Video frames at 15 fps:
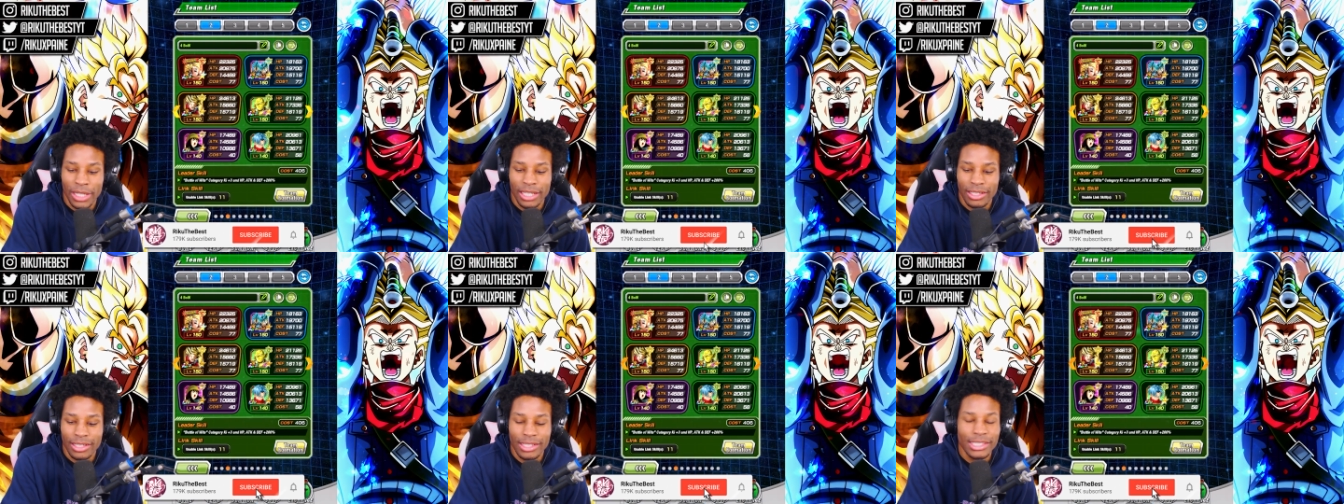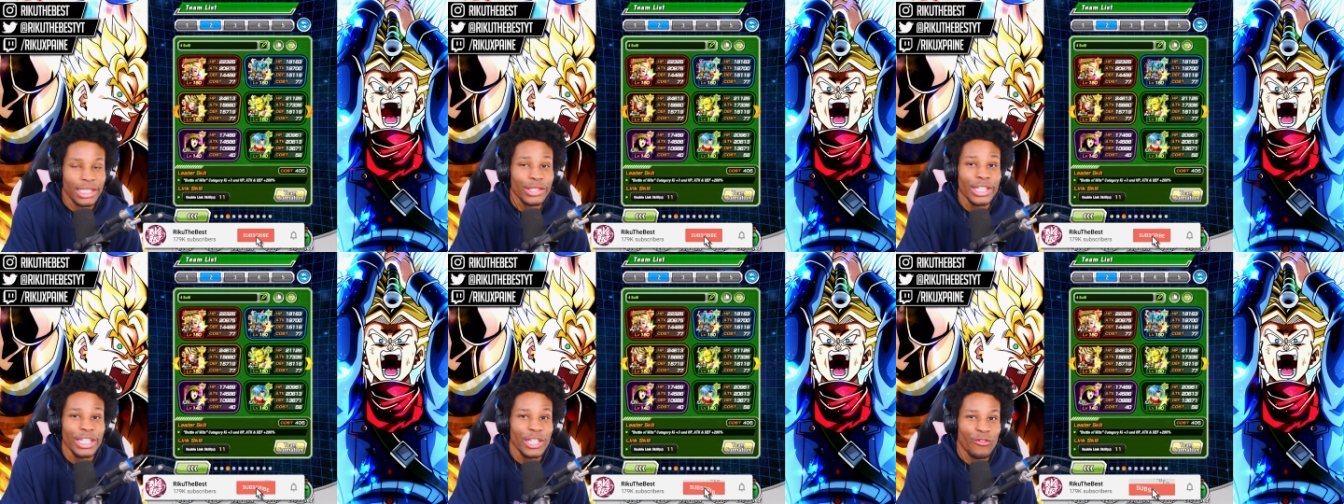but
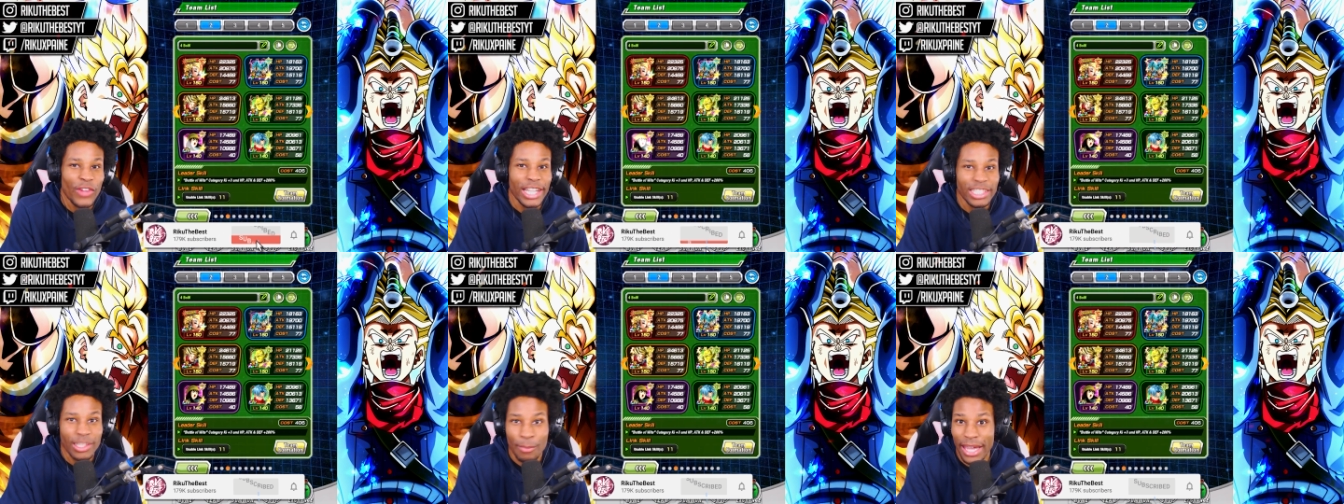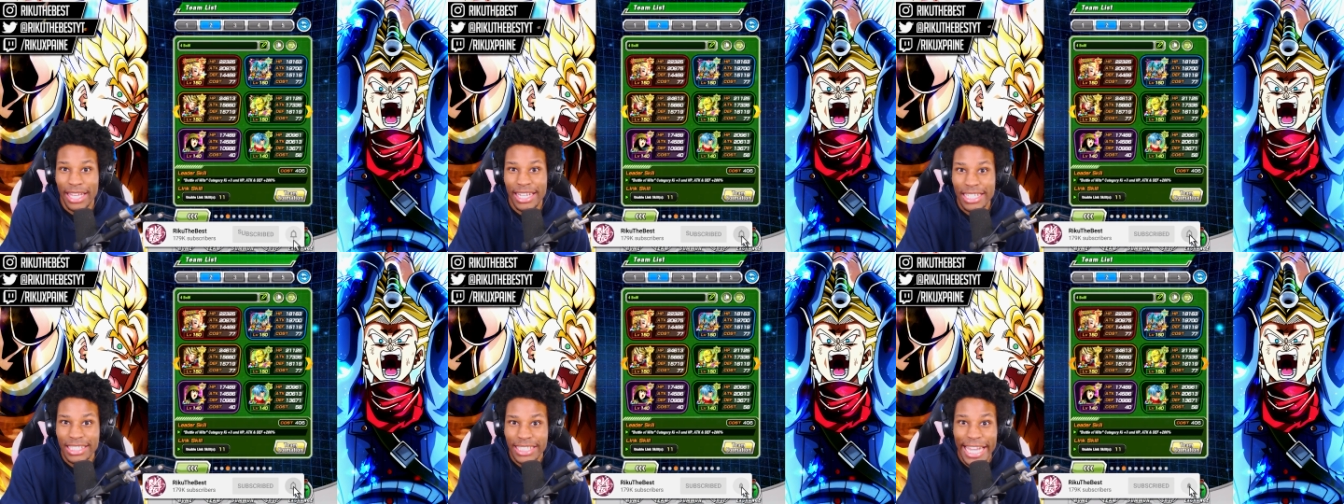considering the fact the
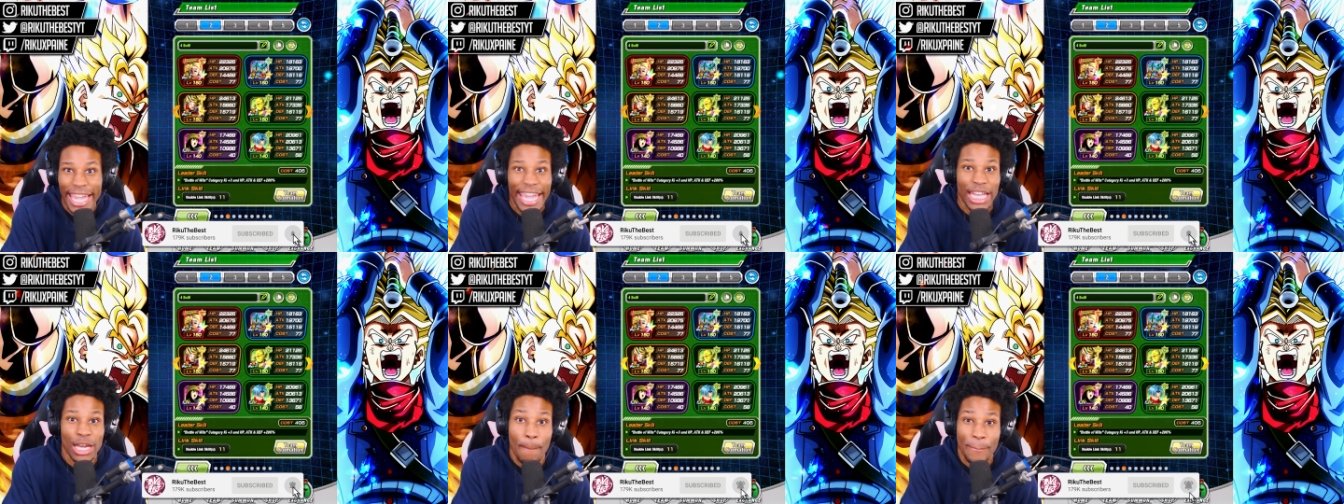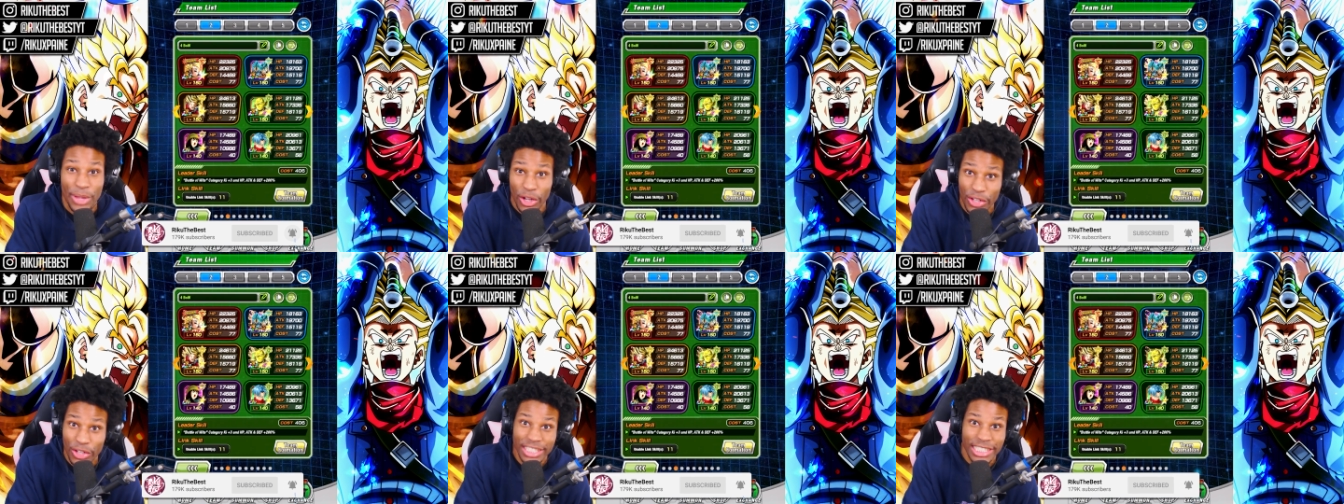man needs to get hit a
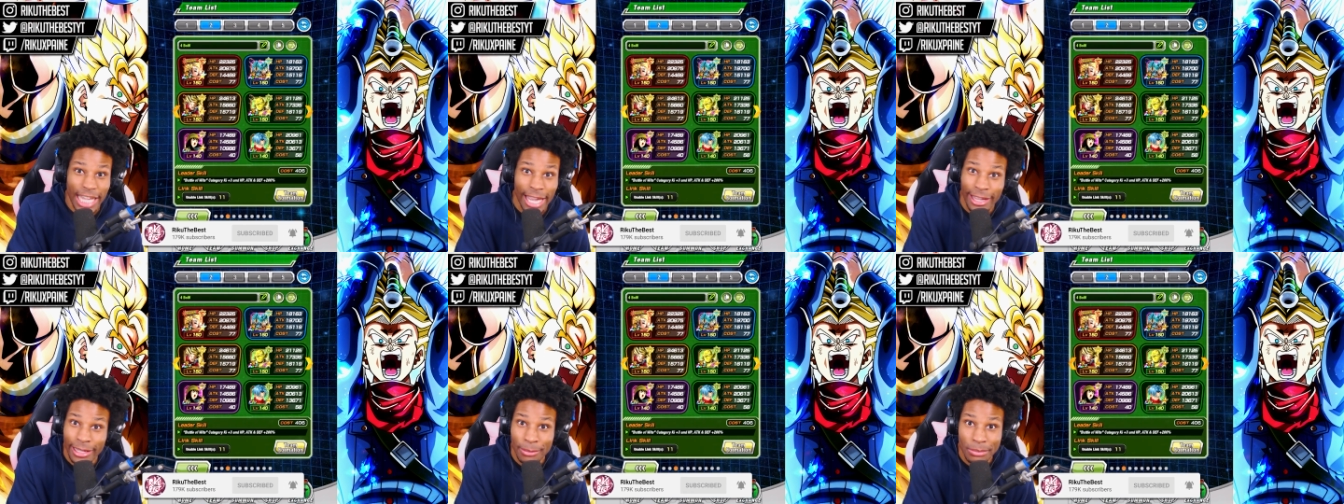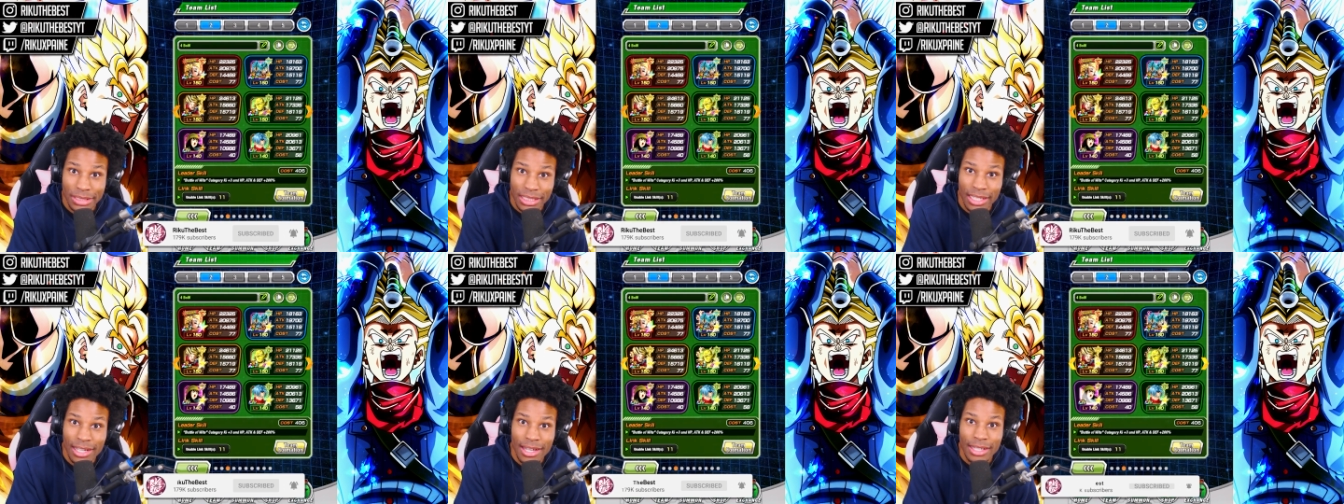billion
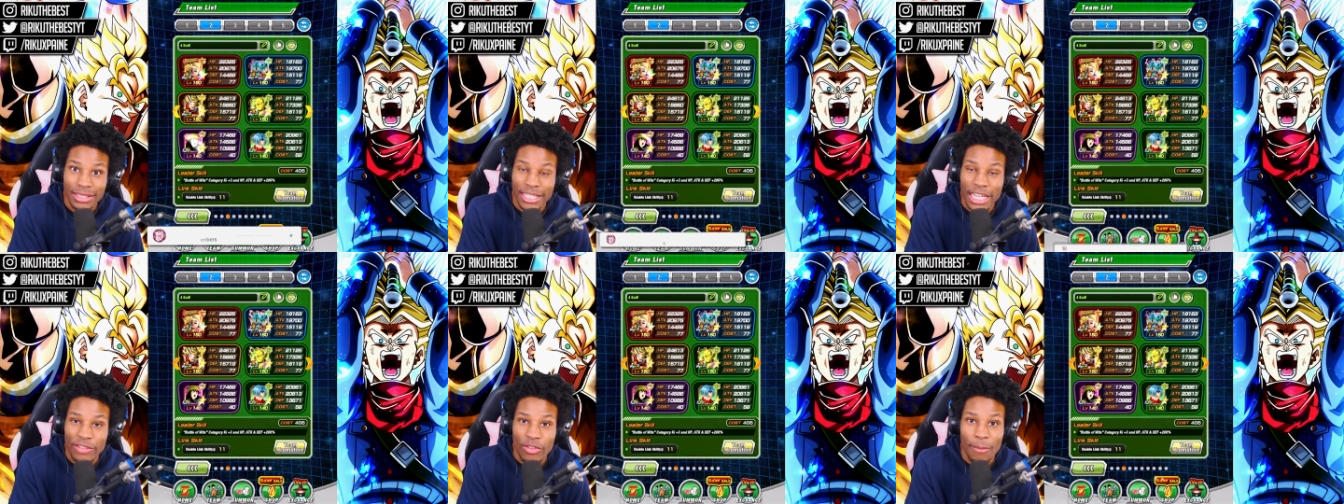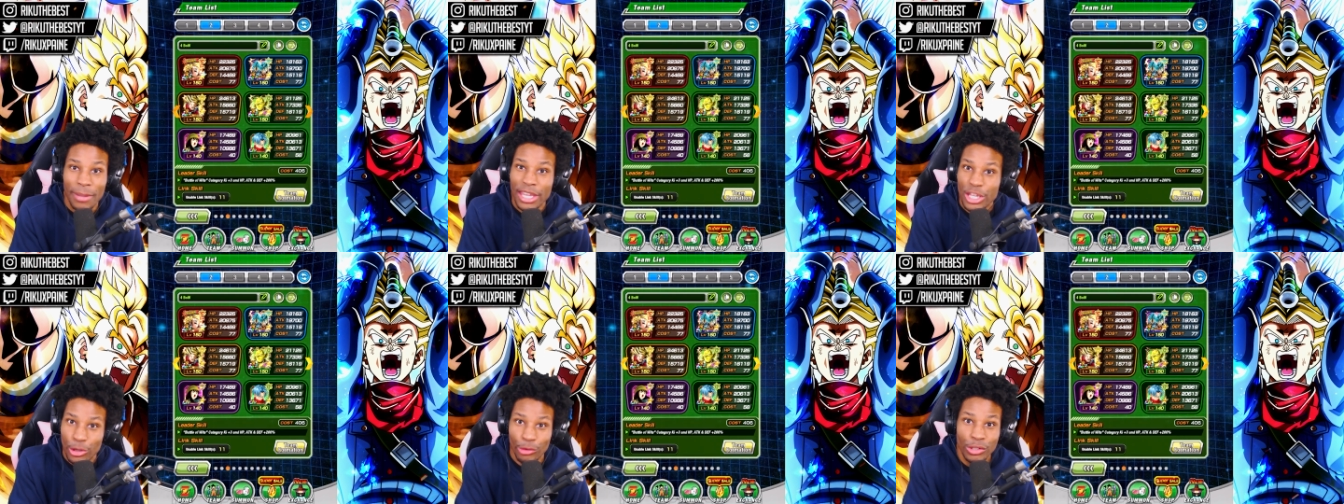times to
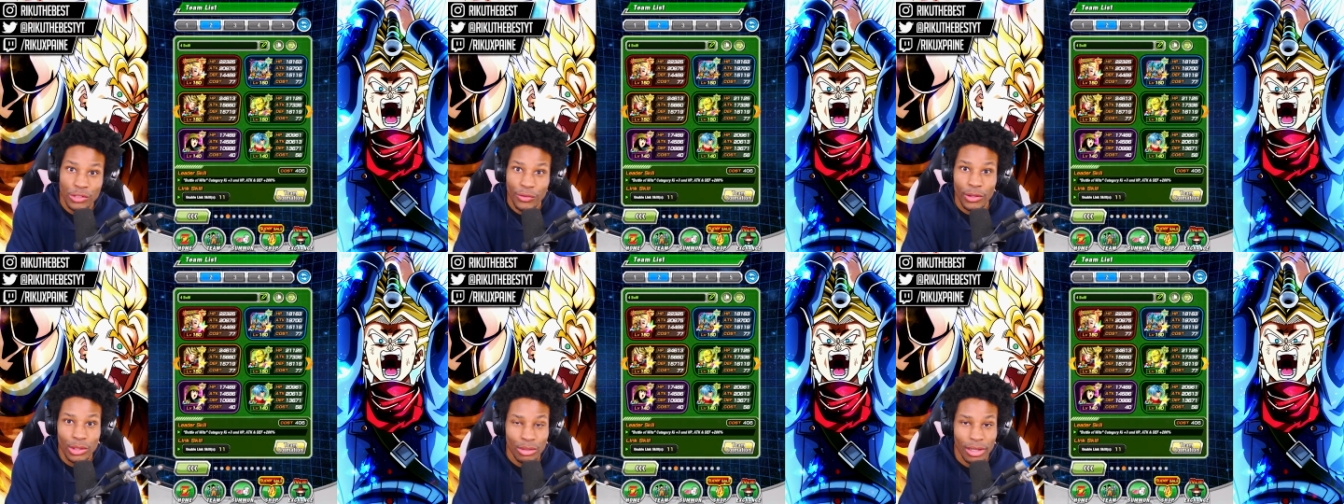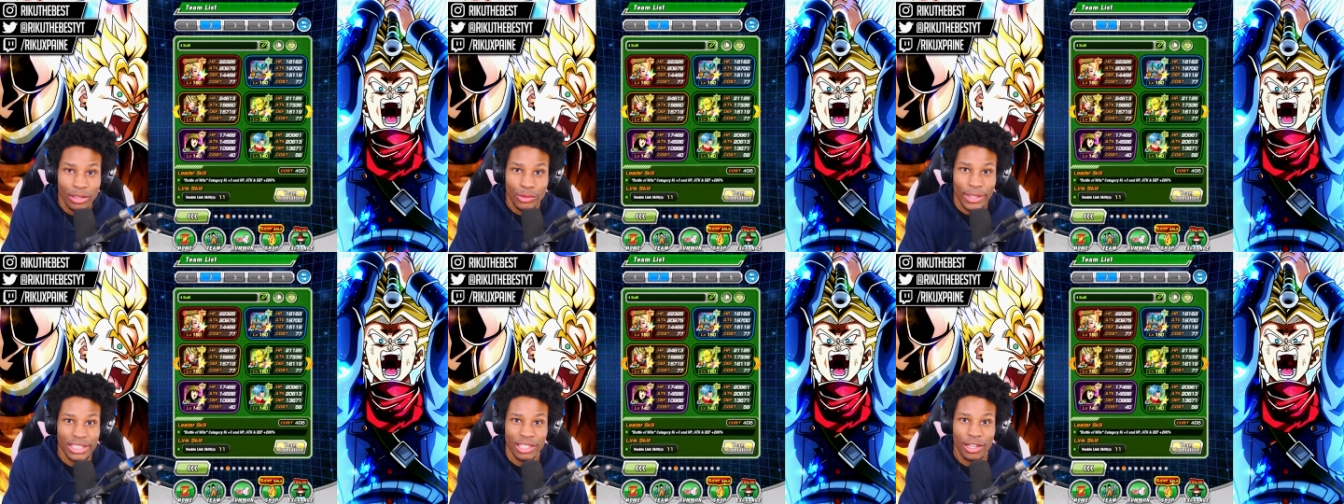even be useful
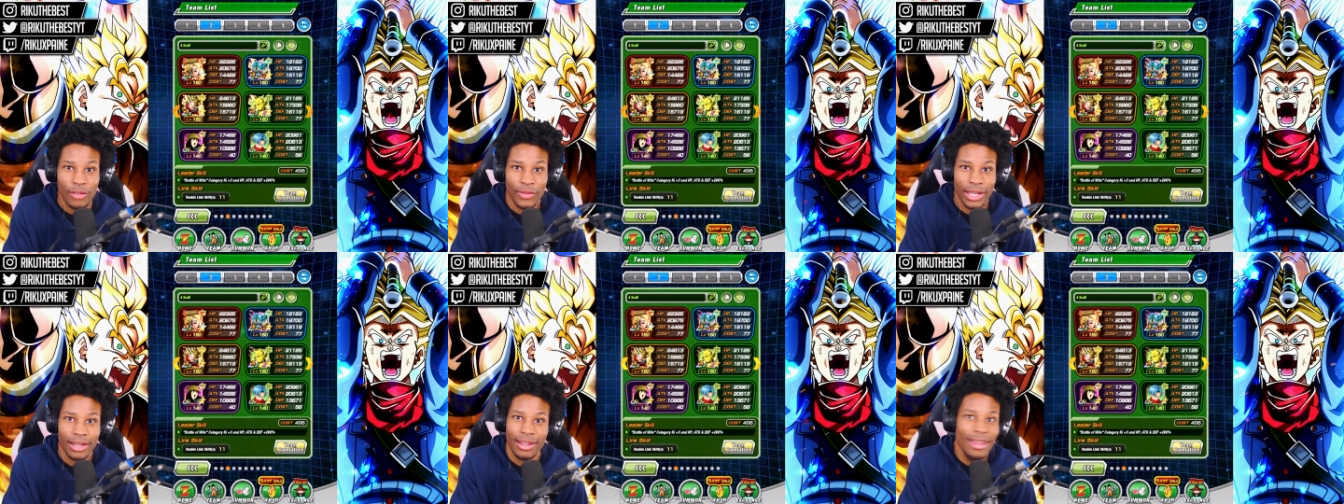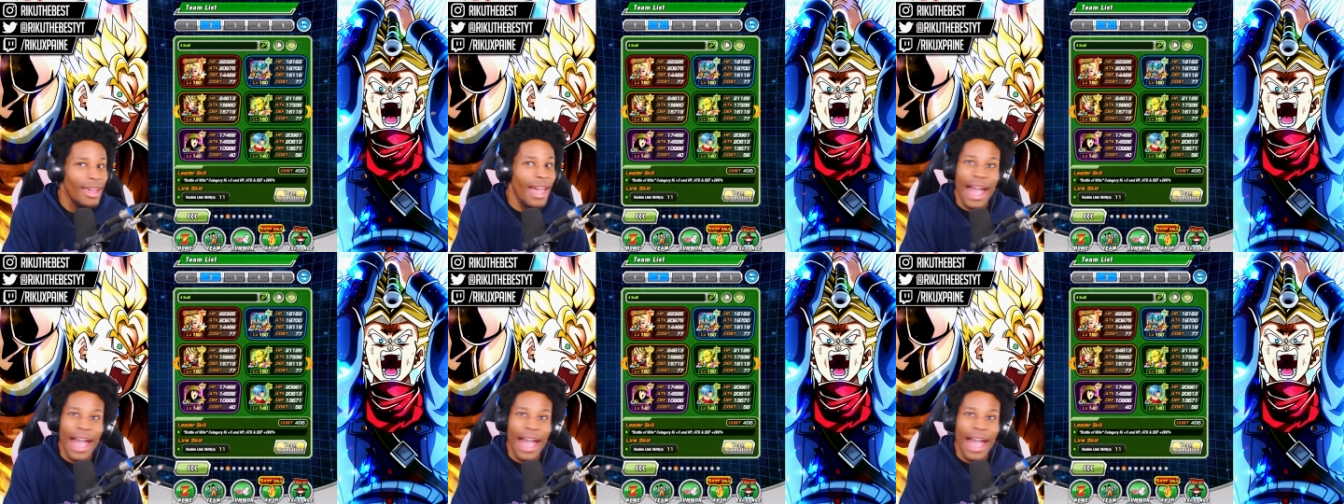throughout the rest of the event,